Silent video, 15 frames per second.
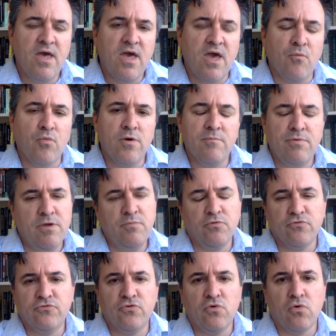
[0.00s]
And when
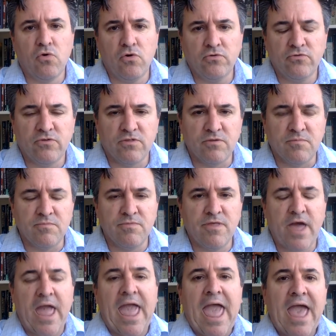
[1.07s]
people talk to them,
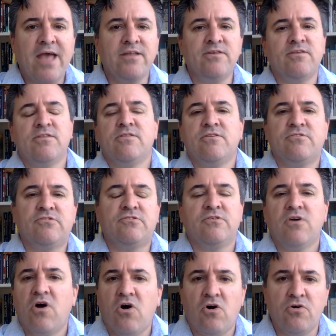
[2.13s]
they add to this
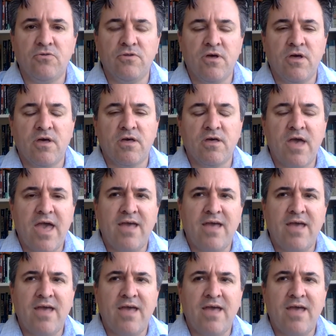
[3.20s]
on uh,